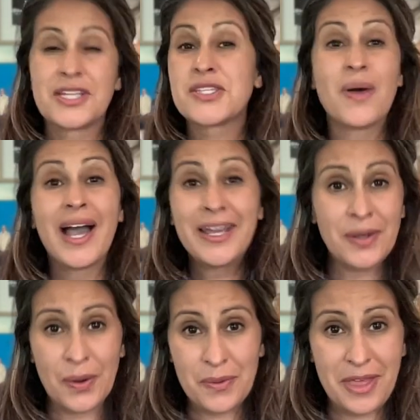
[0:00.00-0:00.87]
So I
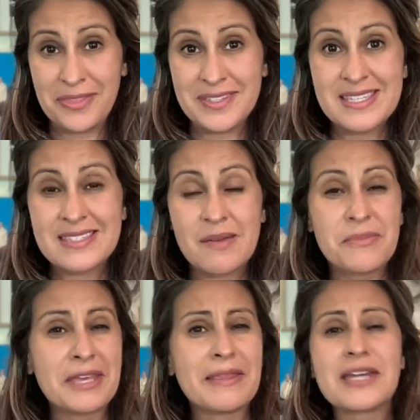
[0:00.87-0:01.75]
know that this is
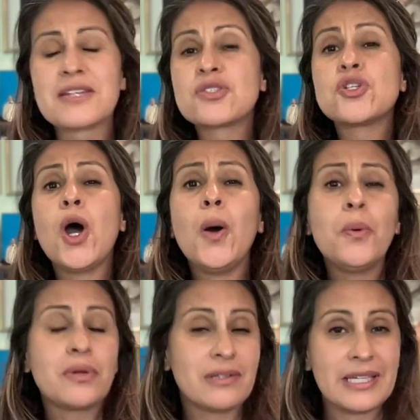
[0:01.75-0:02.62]
something that is
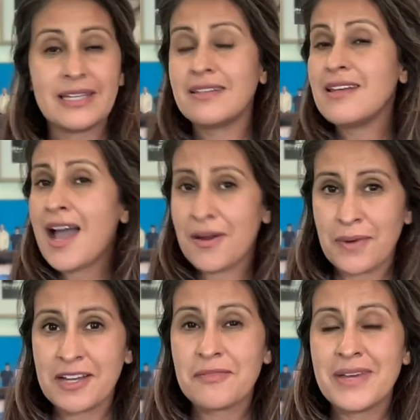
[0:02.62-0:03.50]
totally not
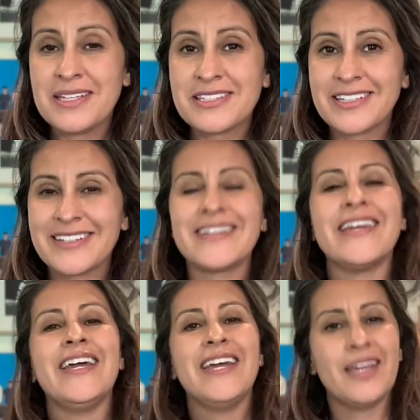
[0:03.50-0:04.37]
recommended
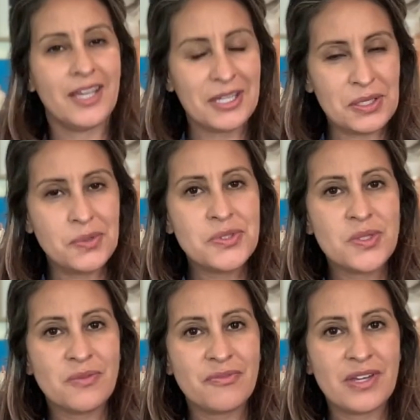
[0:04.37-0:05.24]
in a
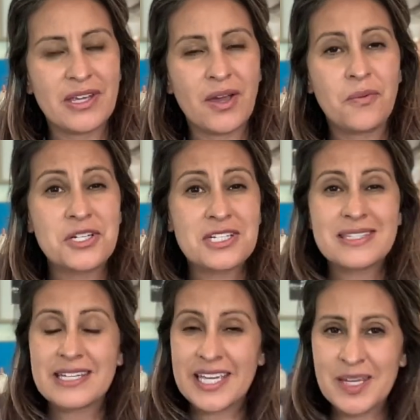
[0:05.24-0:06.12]
YouTube video, which
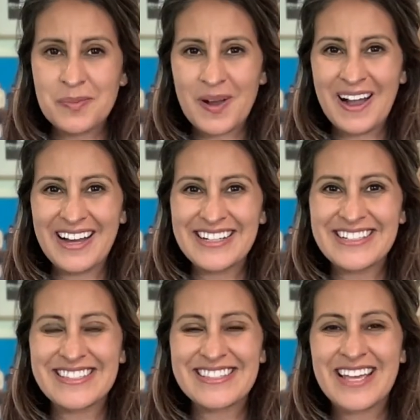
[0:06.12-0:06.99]
is to hit
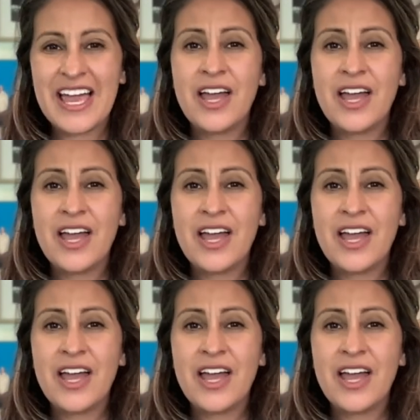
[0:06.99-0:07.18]
pause,